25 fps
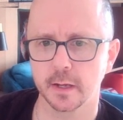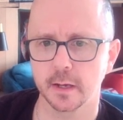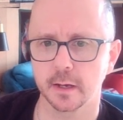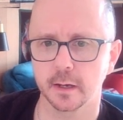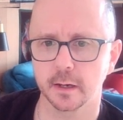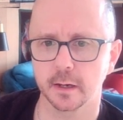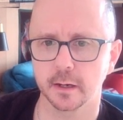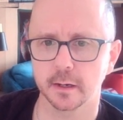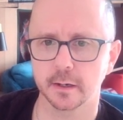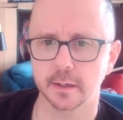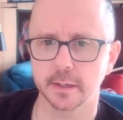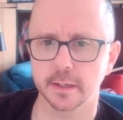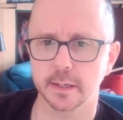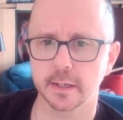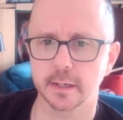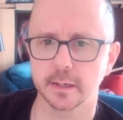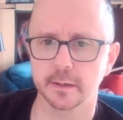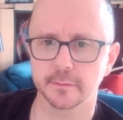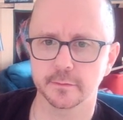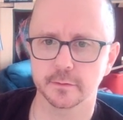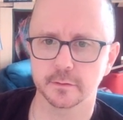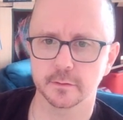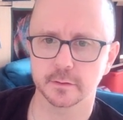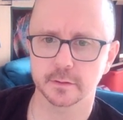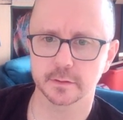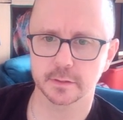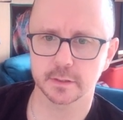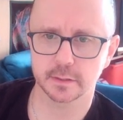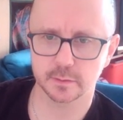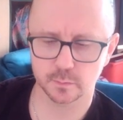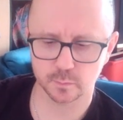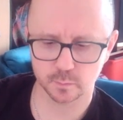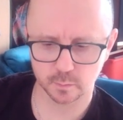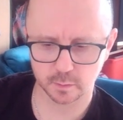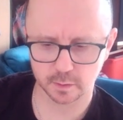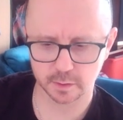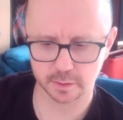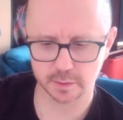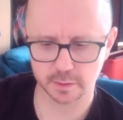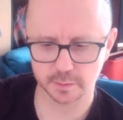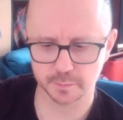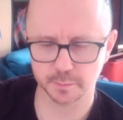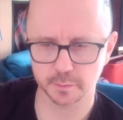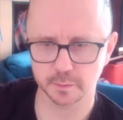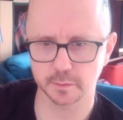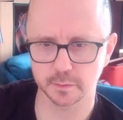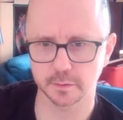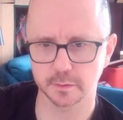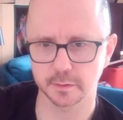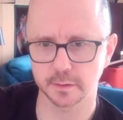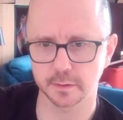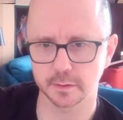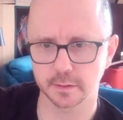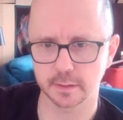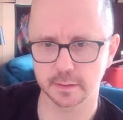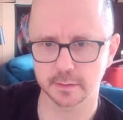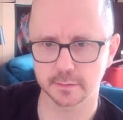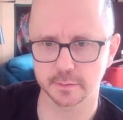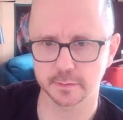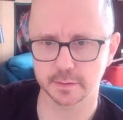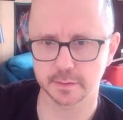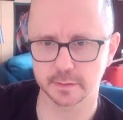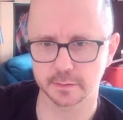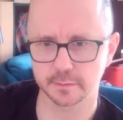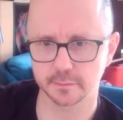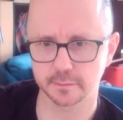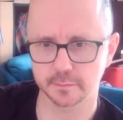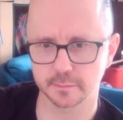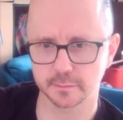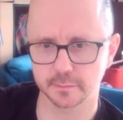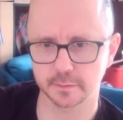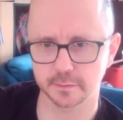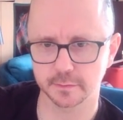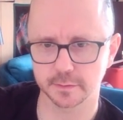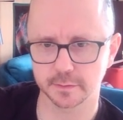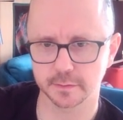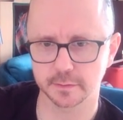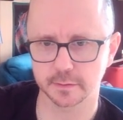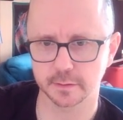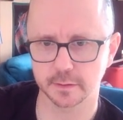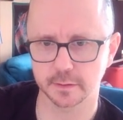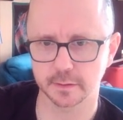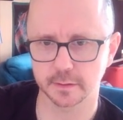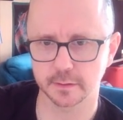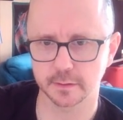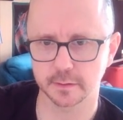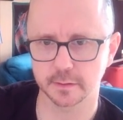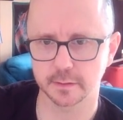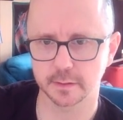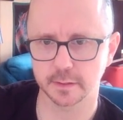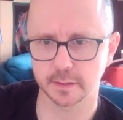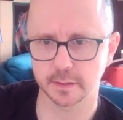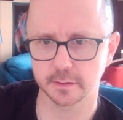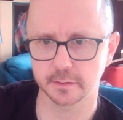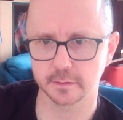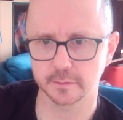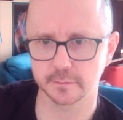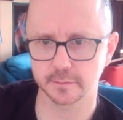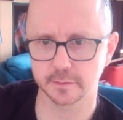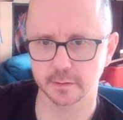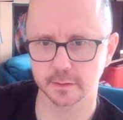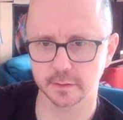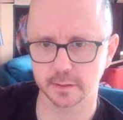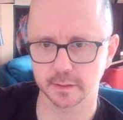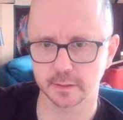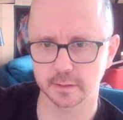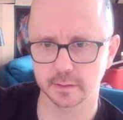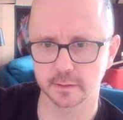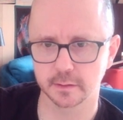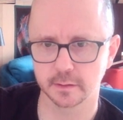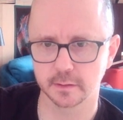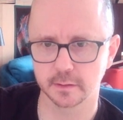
Oh yeah, of course, this is washboard. That was, I was trying to think of earlier.